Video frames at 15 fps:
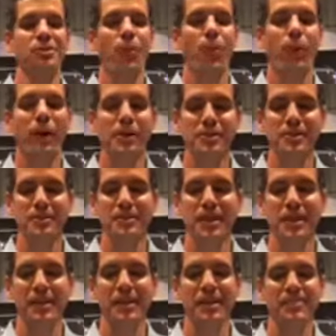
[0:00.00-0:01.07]
watches
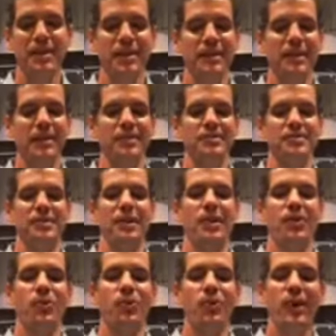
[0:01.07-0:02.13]
daily at my gates,
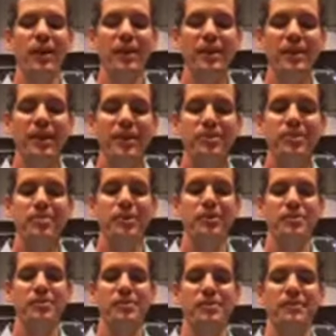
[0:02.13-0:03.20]
waiting at the
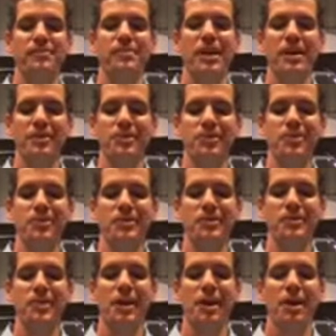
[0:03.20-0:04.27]
posts of my doors